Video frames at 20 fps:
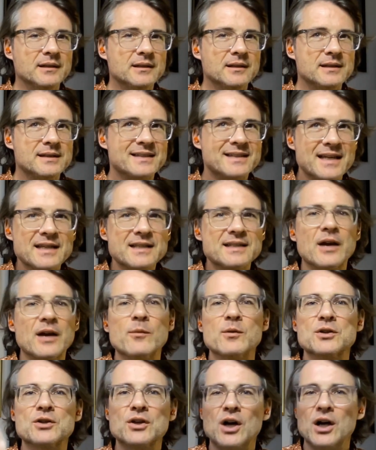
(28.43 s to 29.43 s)
Since I
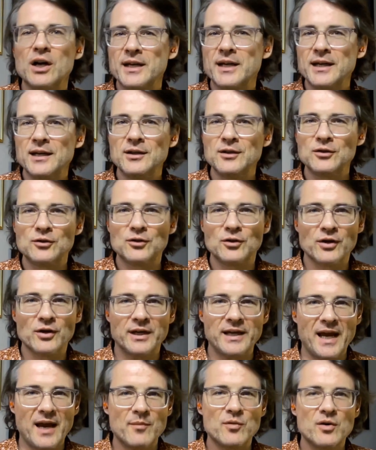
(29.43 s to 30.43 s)
was talking to the
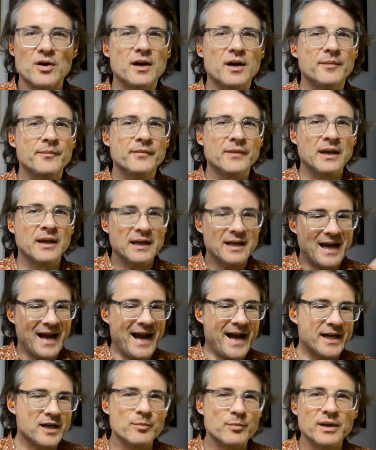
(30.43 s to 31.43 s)
camera, I
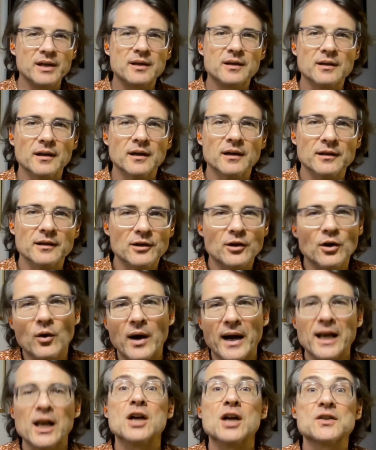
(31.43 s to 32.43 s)
had a bit,
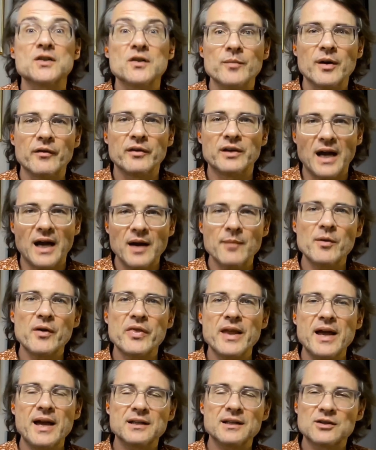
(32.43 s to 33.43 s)
I lost a bit of time on
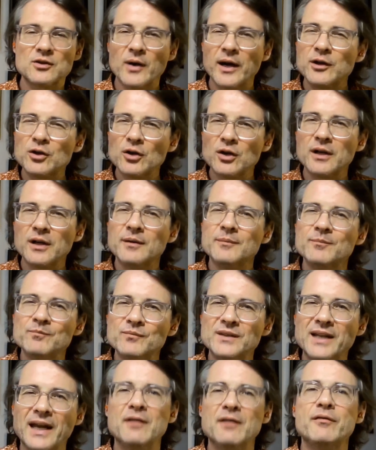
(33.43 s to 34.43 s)
that. So I took
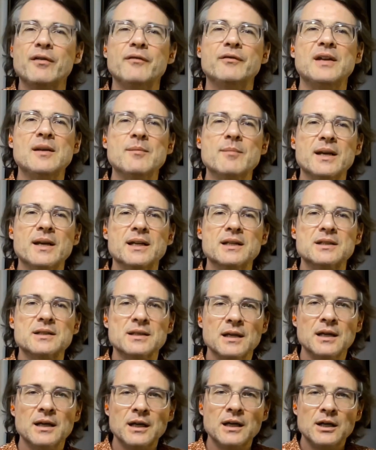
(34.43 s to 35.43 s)
10-15 minutes
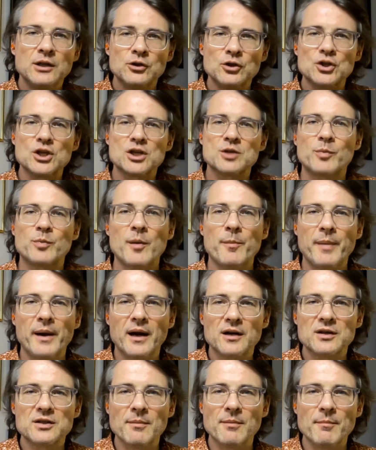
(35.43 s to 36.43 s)
to just
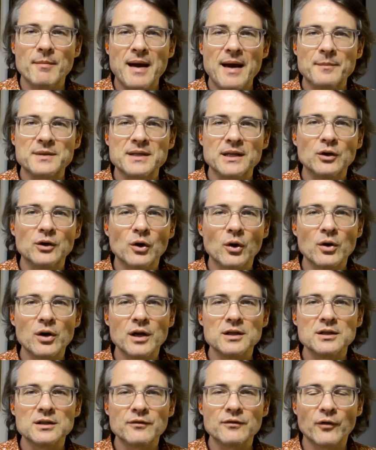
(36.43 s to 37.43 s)
prepare some maps and
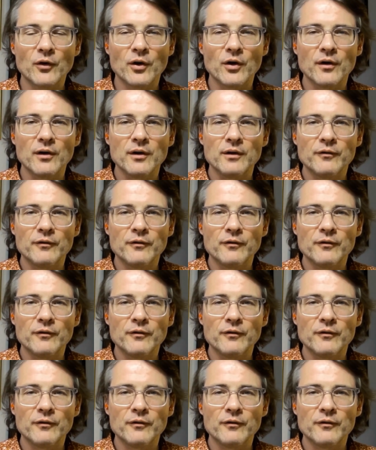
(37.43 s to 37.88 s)
tokens for